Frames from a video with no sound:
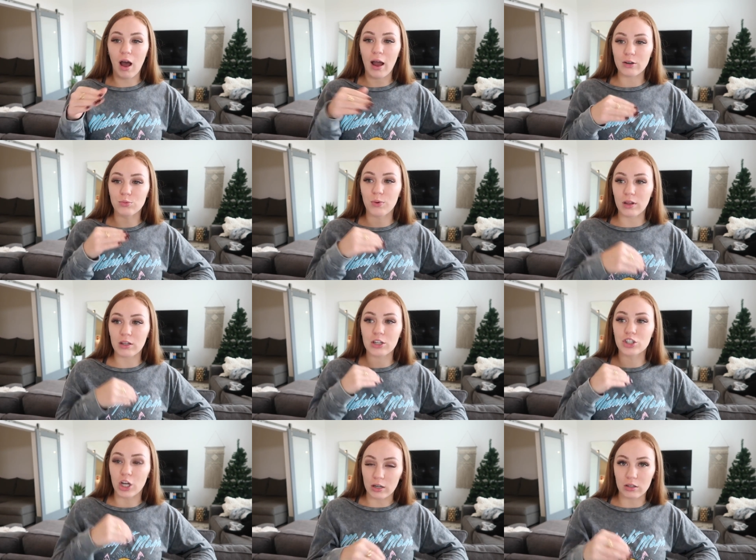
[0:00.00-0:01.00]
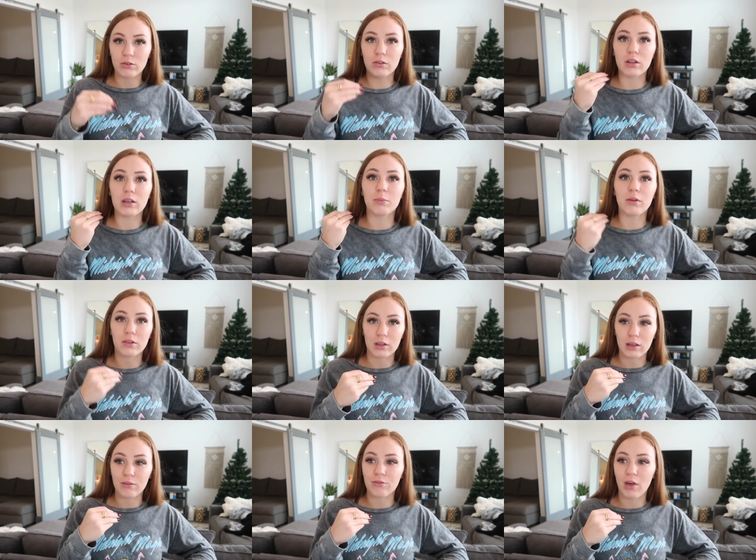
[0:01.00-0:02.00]
I really genuinely
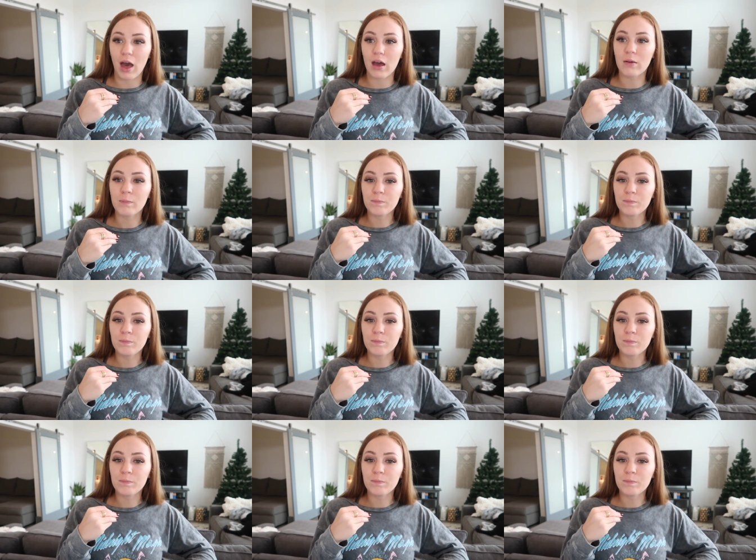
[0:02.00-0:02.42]
believe that